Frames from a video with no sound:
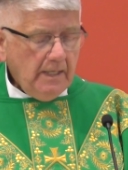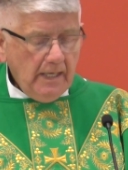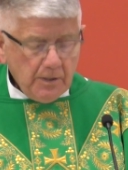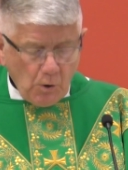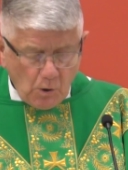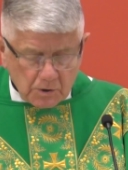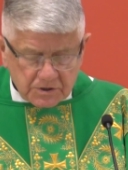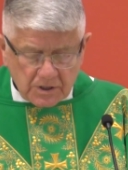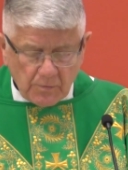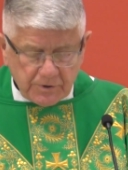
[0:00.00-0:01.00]
and
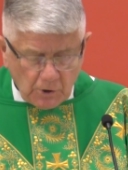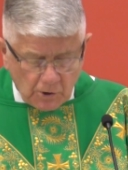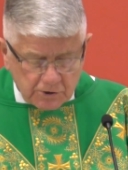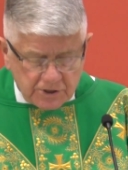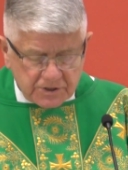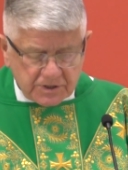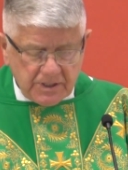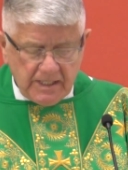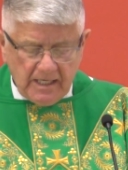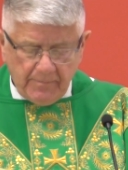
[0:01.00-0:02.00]
also an
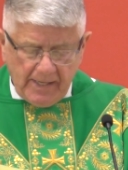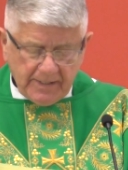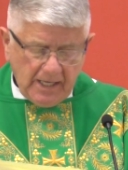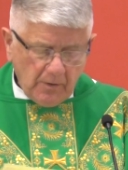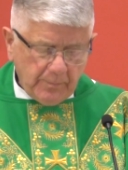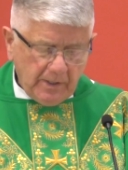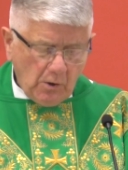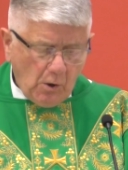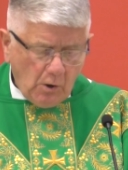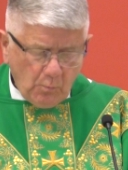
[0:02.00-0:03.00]
urgency about helping
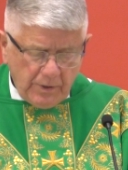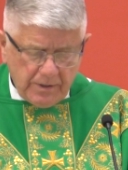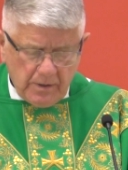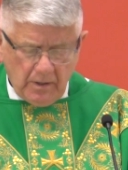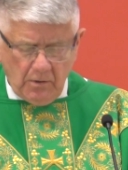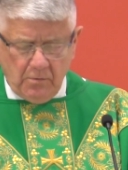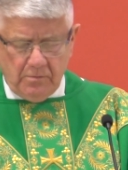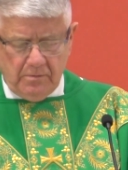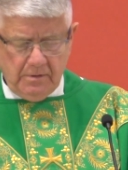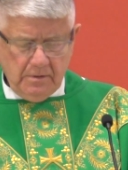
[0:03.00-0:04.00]
all we know
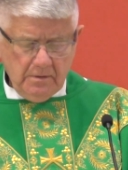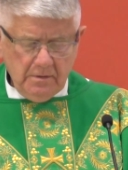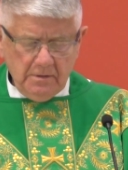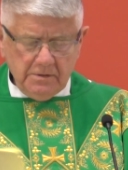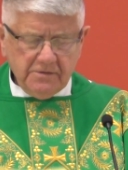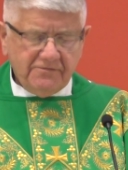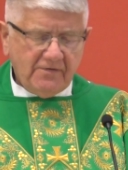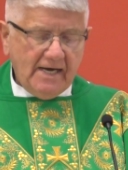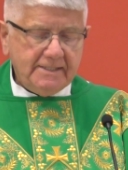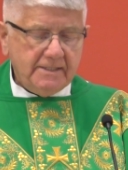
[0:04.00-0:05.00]
to
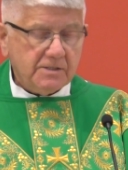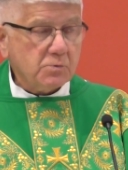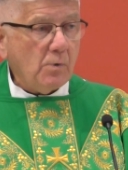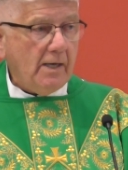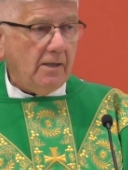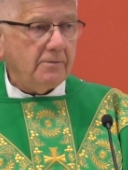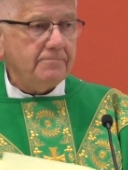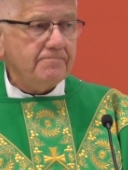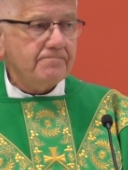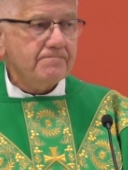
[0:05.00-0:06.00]
find it as well.
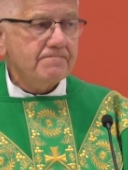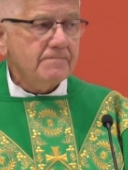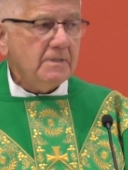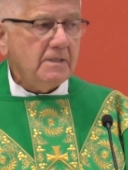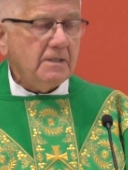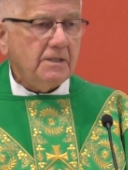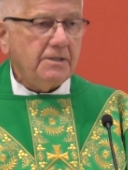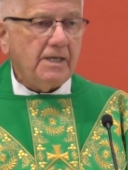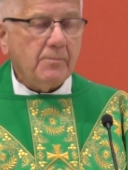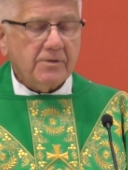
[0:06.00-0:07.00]
In
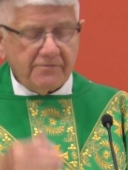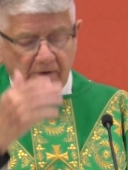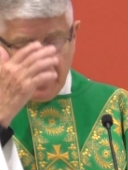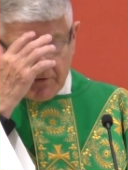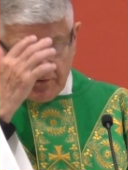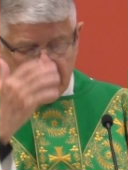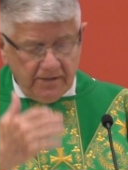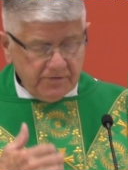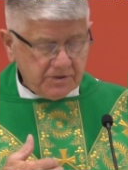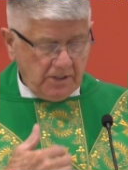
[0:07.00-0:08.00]
the name of the Father,
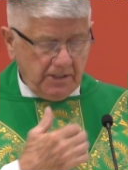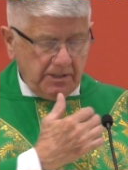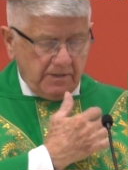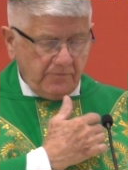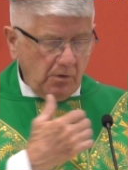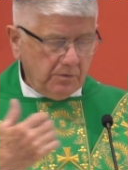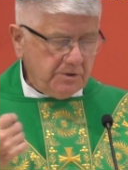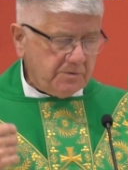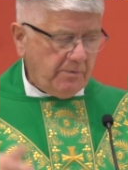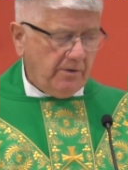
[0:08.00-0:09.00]
and of the Son, and of the Holy
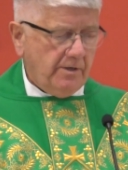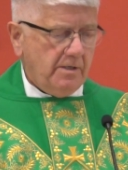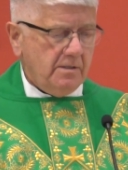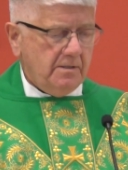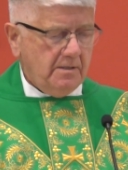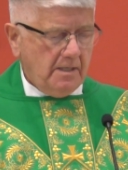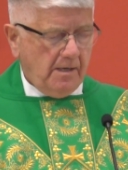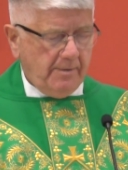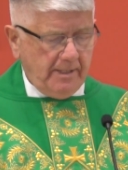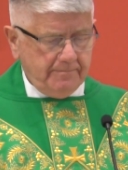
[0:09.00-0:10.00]
Spirit.
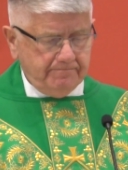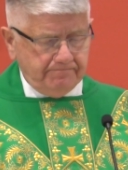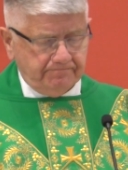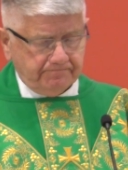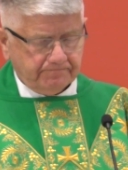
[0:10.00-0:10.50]
Amen. Amen.